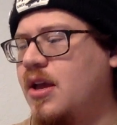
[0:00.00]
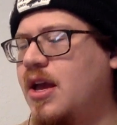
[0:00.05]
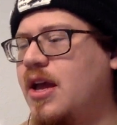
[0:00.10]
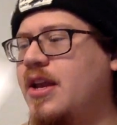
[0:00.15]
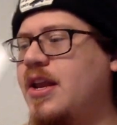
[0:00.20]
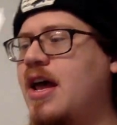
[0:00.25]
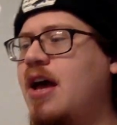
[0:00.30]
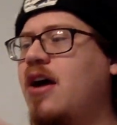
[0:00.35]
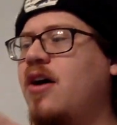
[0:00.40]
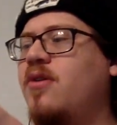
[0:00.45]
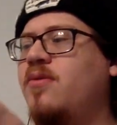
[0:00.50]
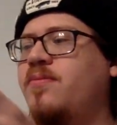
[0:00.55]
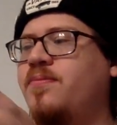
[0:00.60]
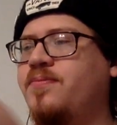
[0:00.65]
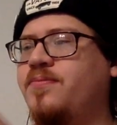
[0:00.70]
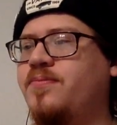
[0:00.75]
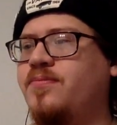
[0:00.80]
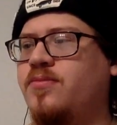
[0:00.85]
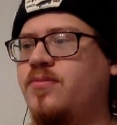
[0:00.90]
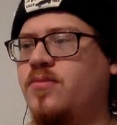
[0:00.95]
And now,
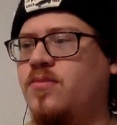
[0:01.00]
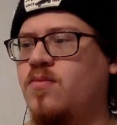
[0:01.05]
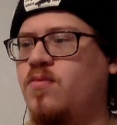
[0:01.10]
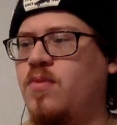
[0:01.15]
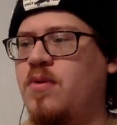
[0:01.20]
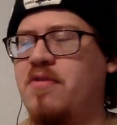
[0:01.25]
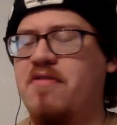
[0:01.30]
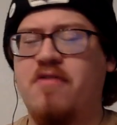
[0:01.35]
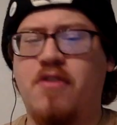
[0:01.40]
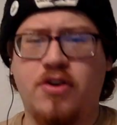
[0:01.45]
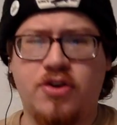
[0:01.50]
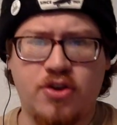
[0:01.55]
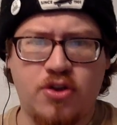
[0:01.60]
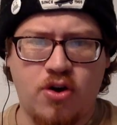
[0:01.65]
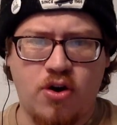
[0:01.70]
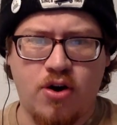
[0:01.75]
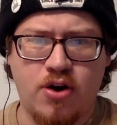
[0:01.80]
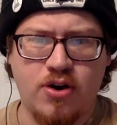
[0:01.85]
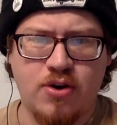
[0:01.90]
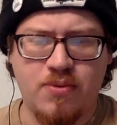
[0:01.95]
Let me move on to the
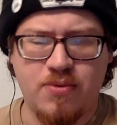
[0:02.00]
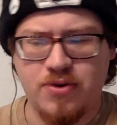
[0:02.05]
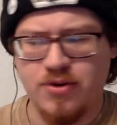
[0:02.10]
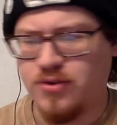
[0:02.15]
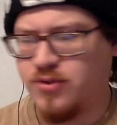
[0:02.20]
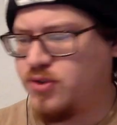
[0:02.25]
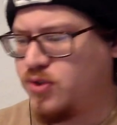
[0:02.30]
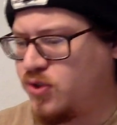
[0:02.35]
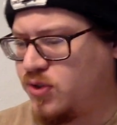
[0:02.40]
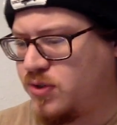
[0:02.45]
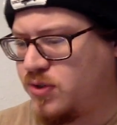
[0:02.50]
harder words.